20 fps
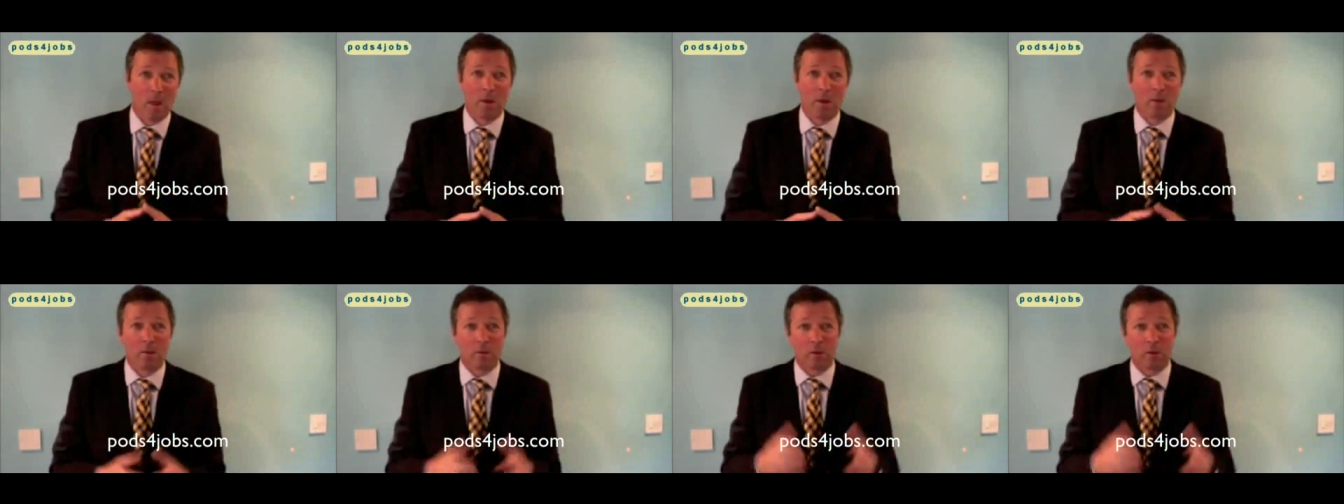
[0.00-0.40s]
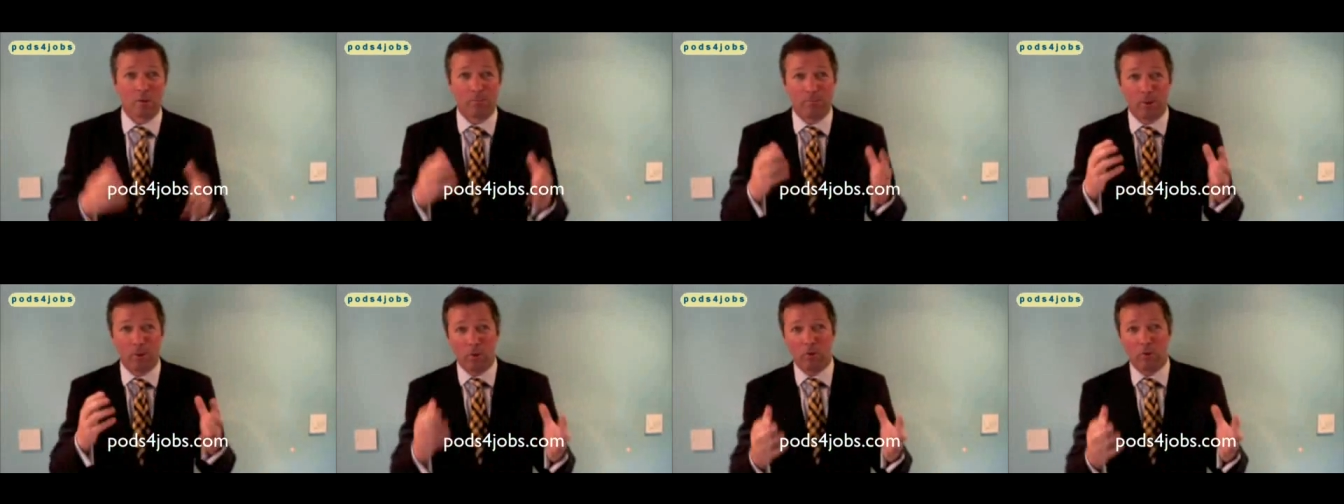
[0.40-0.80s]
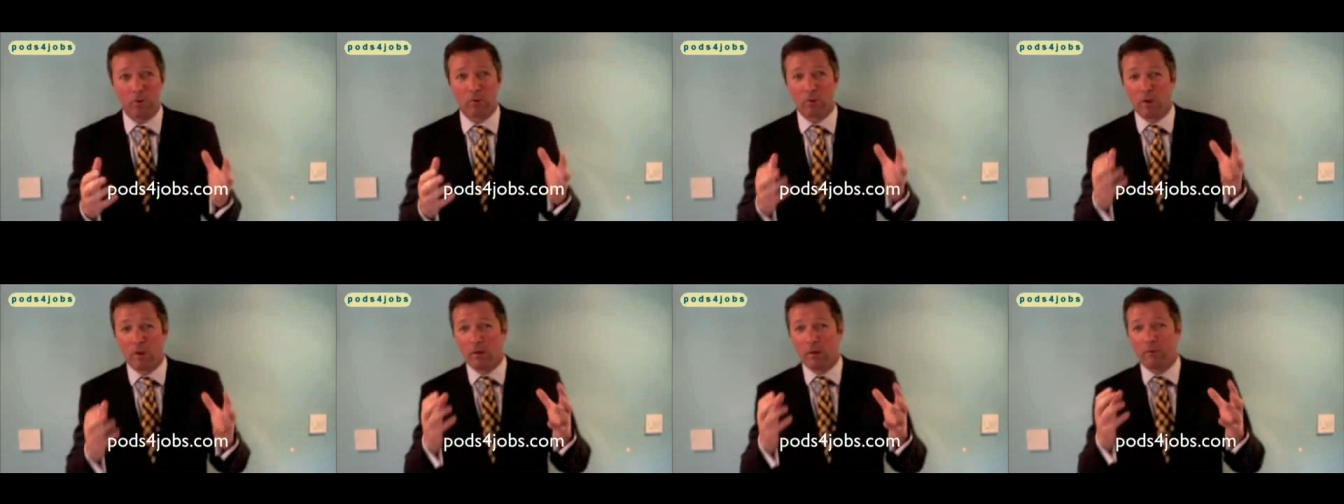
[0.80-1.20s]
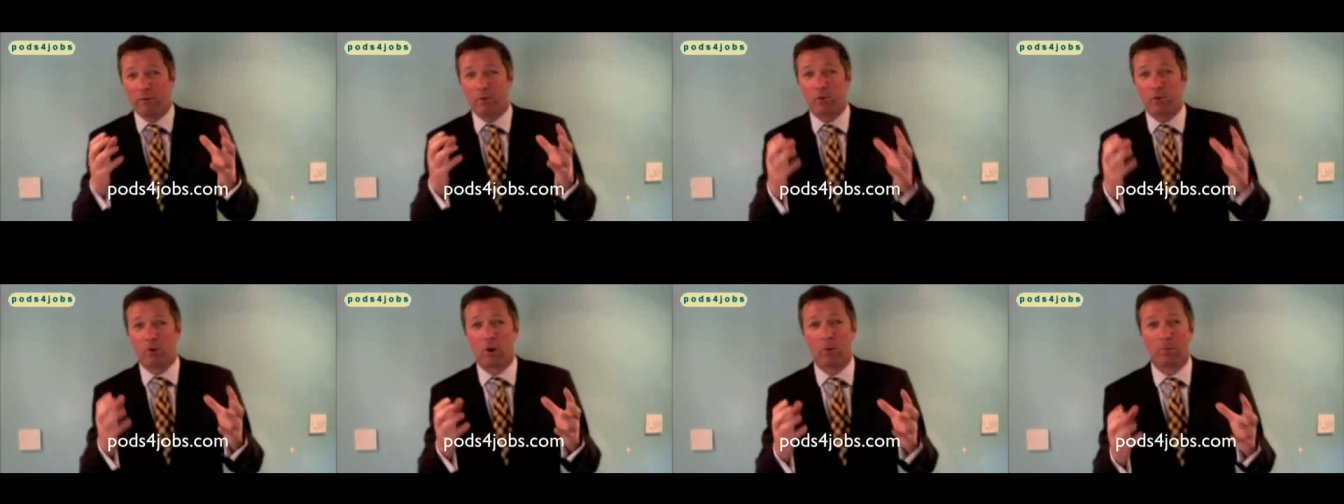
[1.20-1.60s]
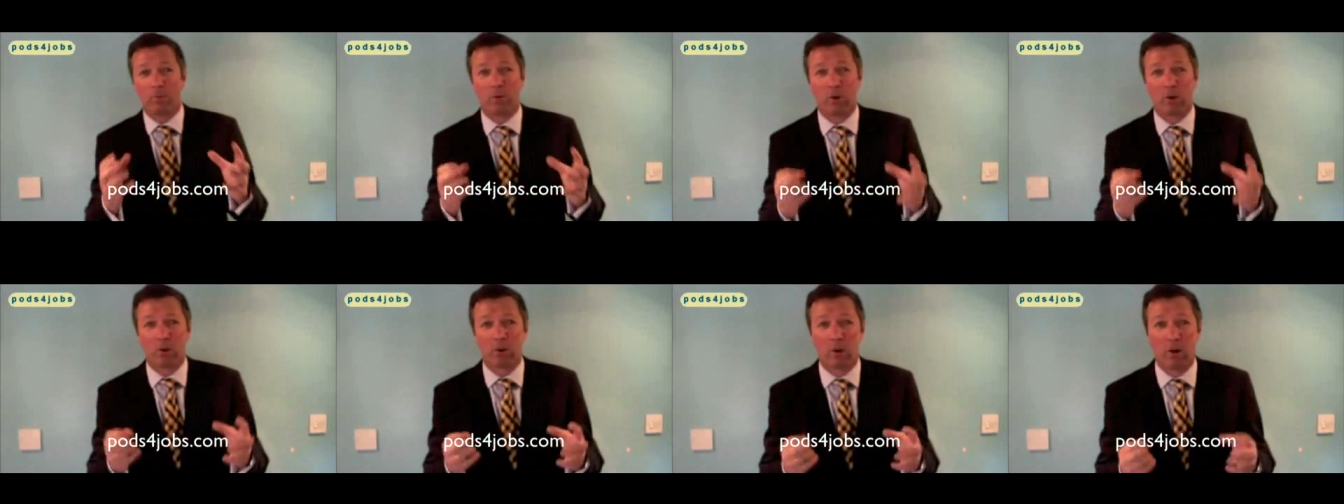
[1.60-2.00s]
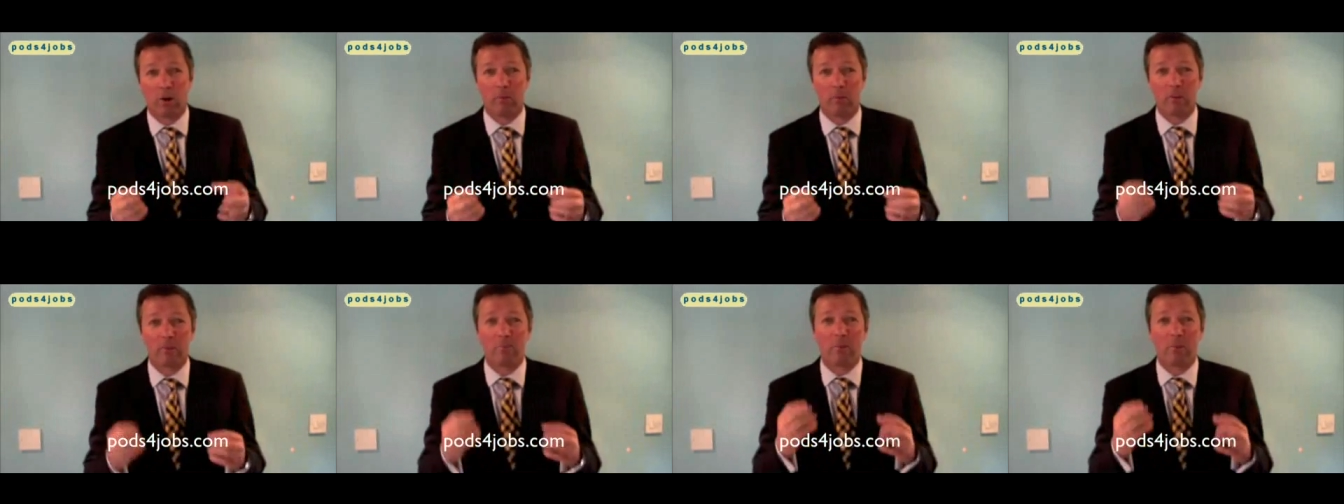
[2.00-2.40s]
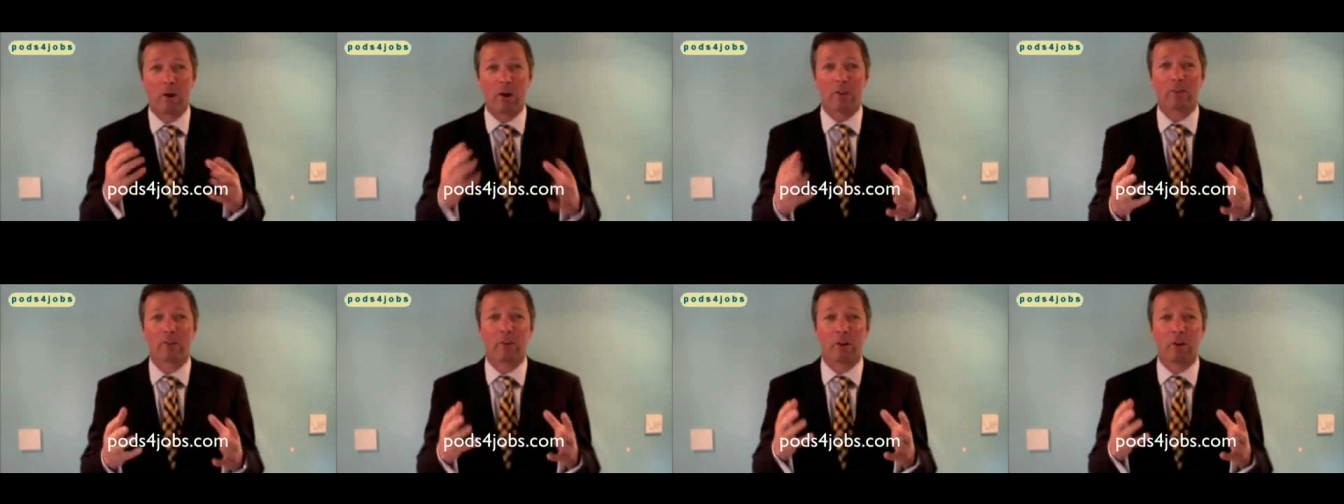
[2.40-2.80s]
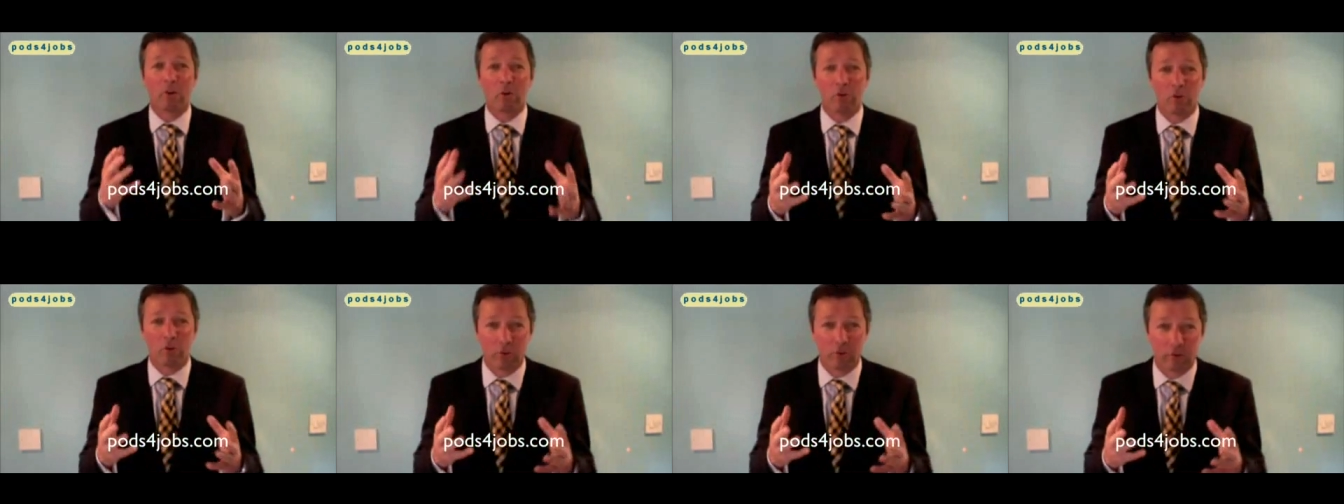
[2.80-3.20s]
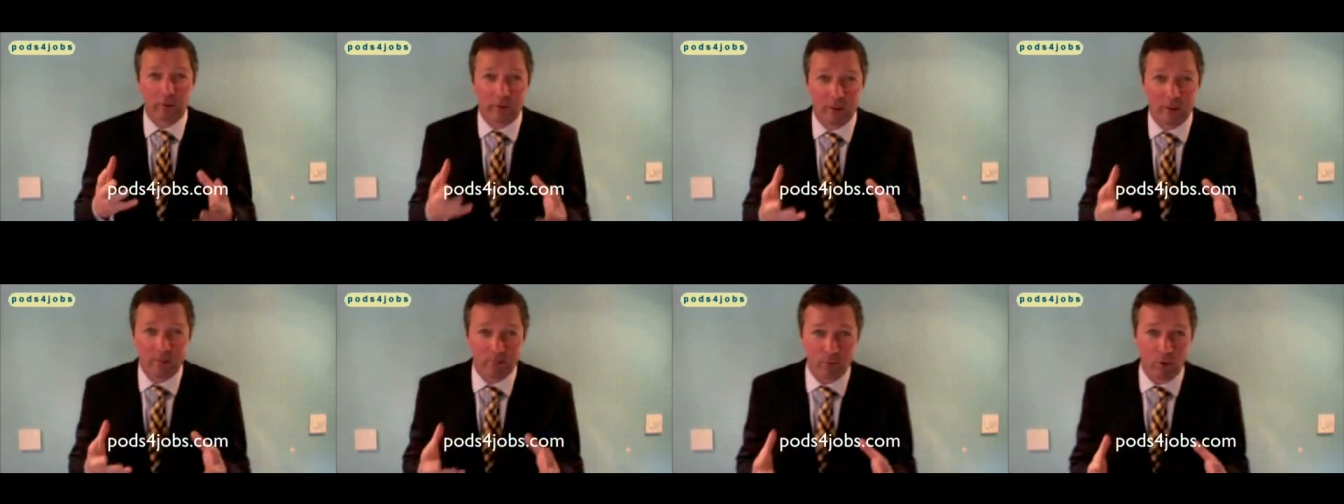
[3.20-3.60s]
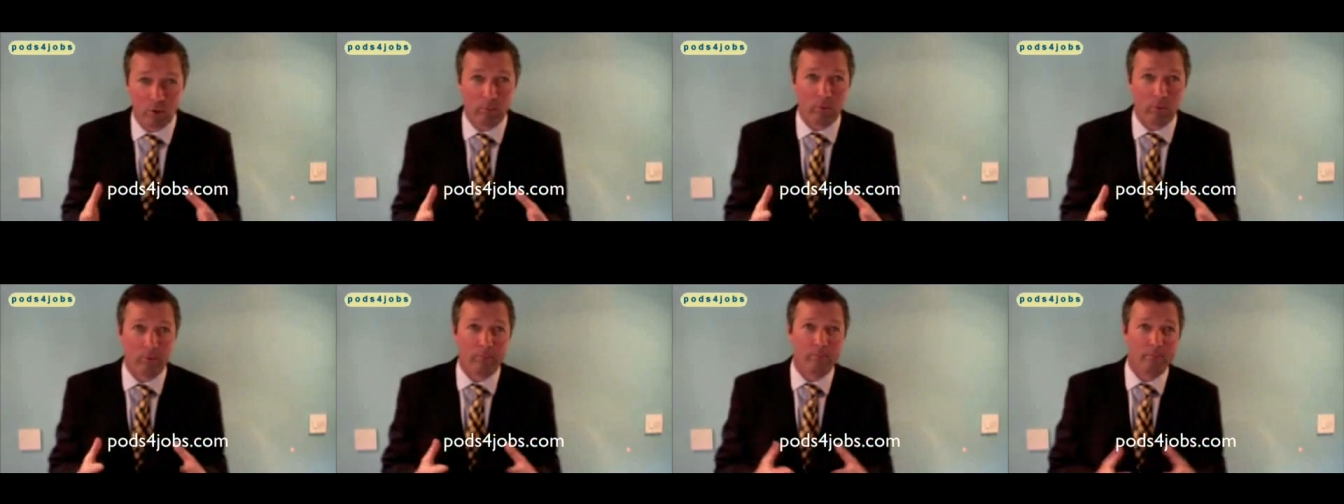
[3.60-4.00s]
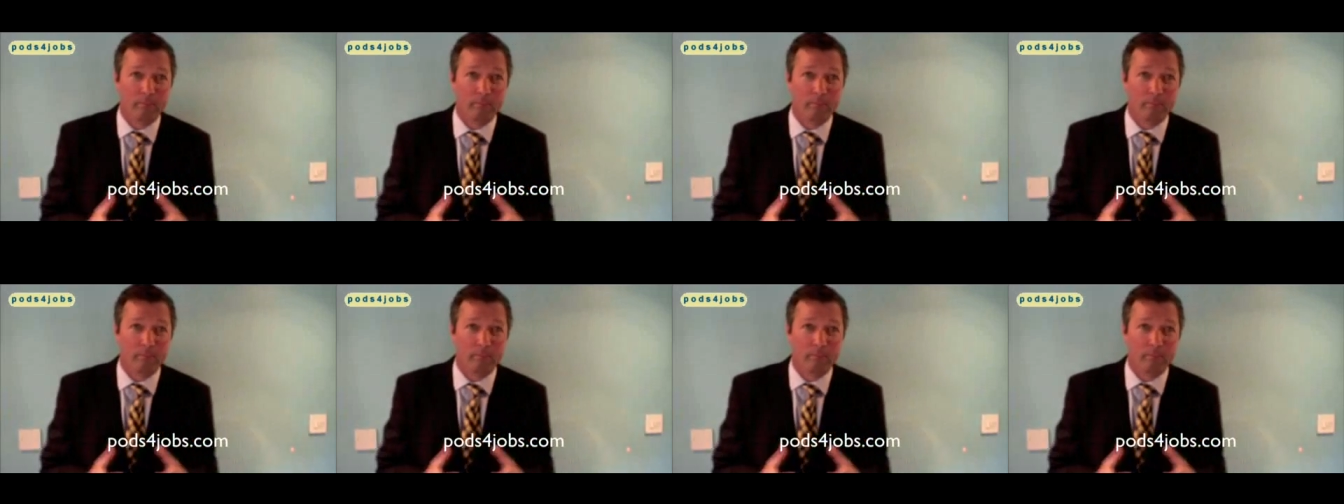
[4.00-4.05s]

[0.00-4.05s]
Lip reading: So podsforjobs.com is my solution to this problem.